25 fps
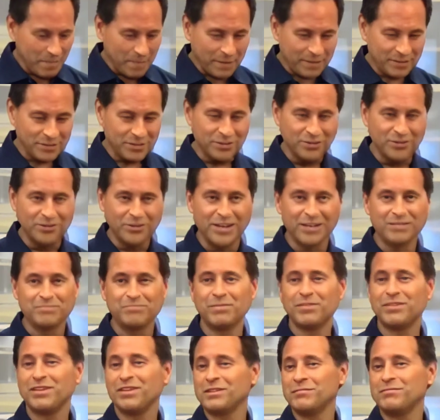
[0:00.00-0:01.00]
So I
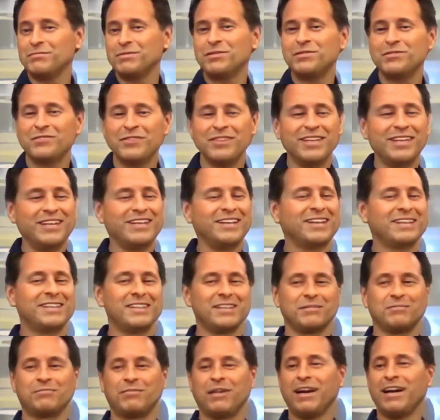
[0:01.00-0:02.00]
put on the movie,
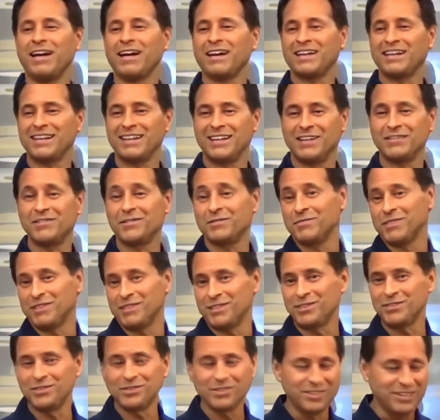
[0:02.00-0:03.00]
kicked back after my
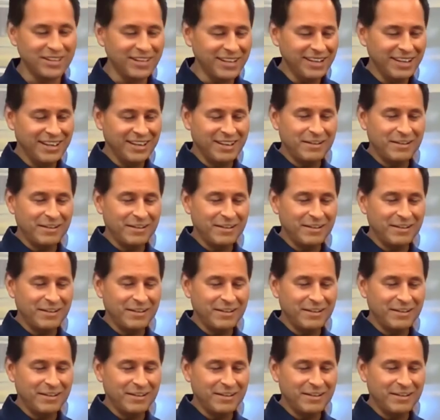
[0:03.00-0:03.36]
tour.